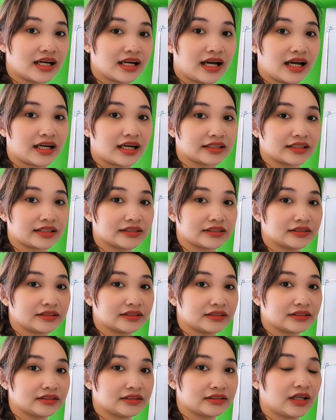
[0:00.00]
angle.
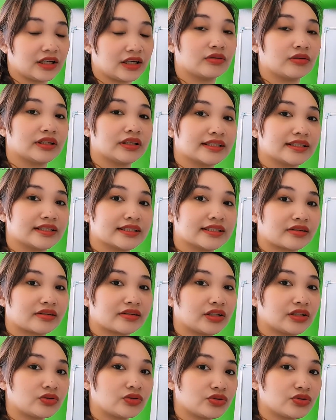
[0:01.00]
Now let's try to
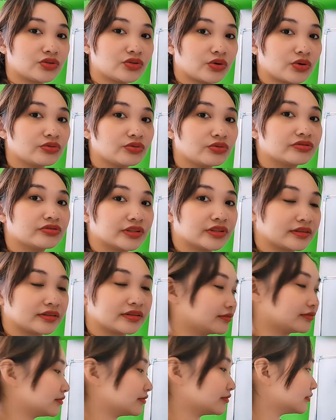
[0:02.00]
solve
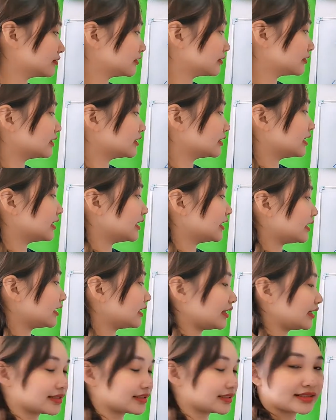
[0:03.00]

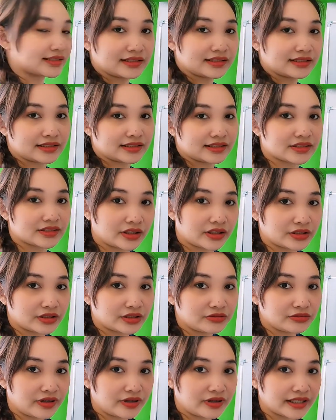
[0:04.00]
x. Let's try to
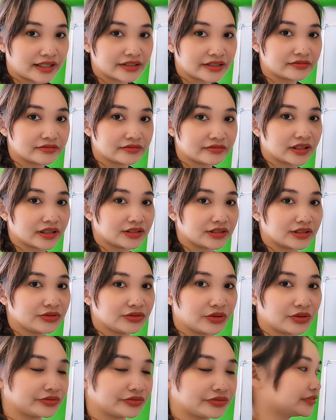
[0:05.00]
find the value of
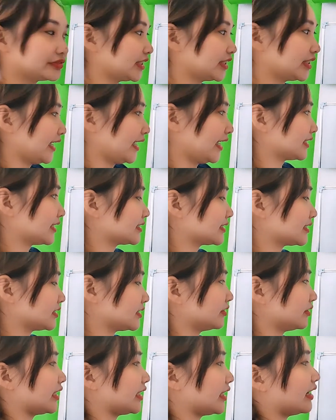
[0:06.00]
the x. So we
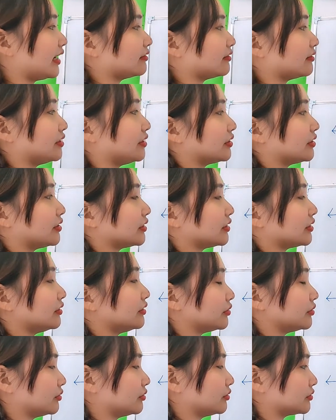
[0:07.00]
have here, you
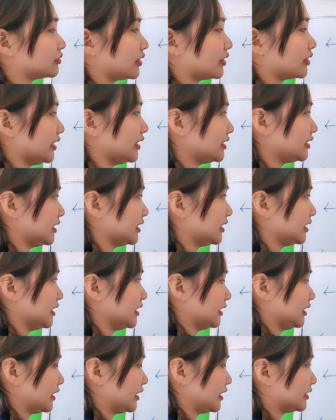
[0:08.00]
will write
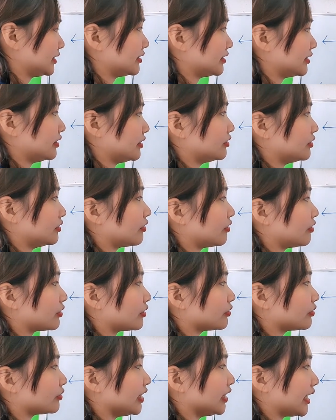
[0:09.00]
that is
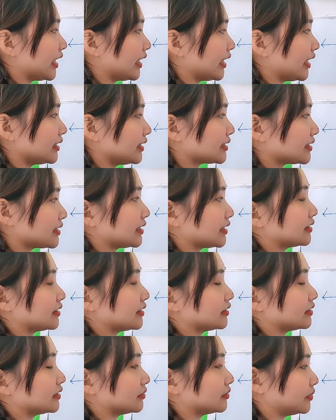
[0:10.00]
3x
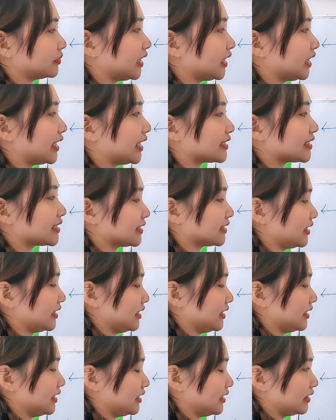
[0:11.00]
plus
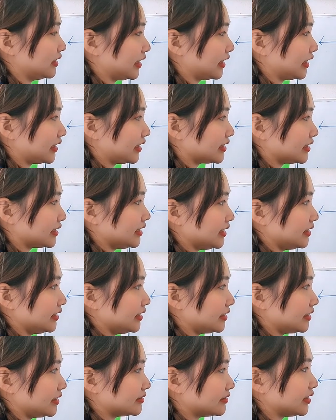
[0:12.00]
19
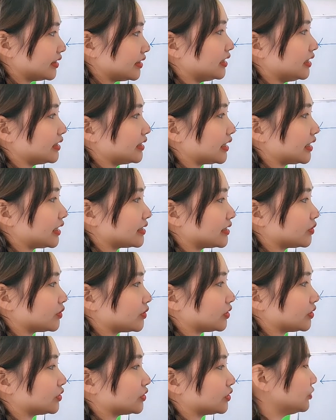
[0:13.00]
degree, that is equal
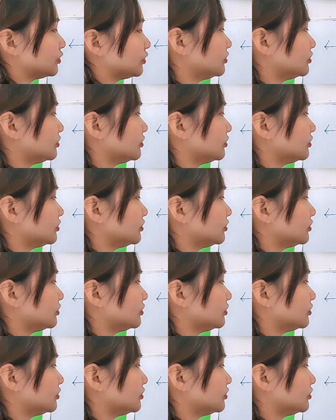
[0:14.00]
to